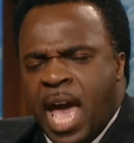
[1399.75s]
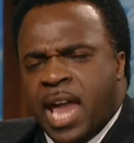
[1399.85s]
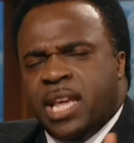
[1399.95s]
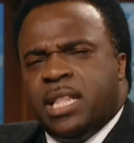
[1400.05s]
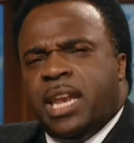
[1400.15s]

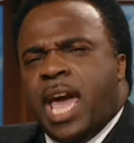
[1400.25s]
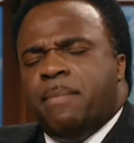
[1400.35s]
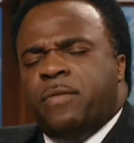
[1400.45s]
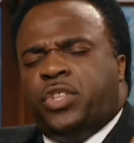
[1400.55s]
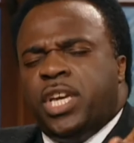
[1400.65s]
And in the
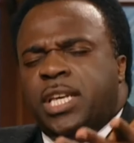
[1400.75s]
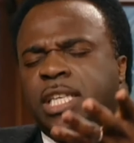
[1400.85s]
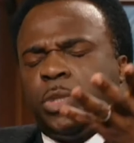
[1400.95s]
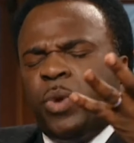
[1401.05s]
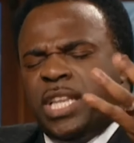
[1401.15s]
name of
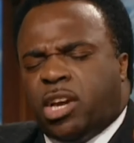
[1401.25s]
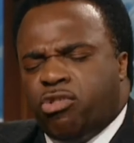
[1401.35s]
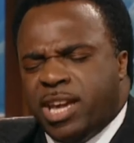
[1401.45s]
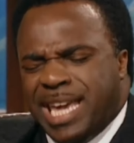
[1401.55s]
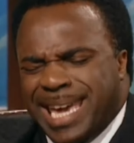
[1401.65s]
Jesus, we
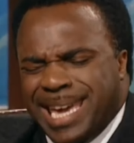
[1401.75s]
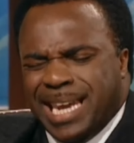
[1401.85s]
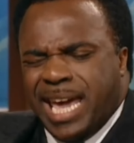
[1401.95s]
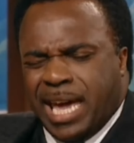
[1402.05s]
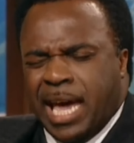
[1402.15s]
decree
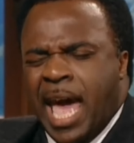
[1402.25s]
healing